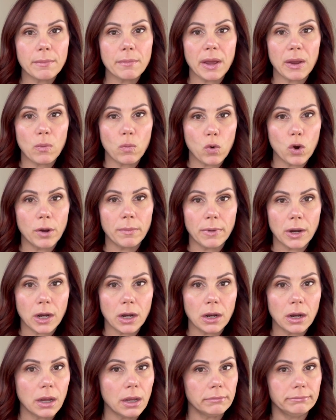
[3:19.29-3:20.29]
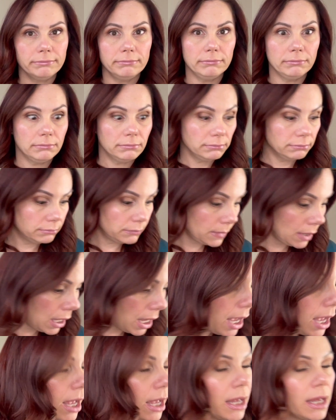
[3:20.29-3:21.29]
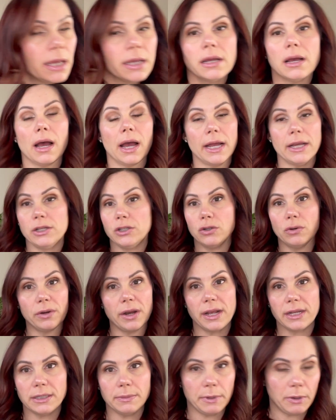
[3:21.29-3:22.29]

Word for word: my warmer. I don't ask me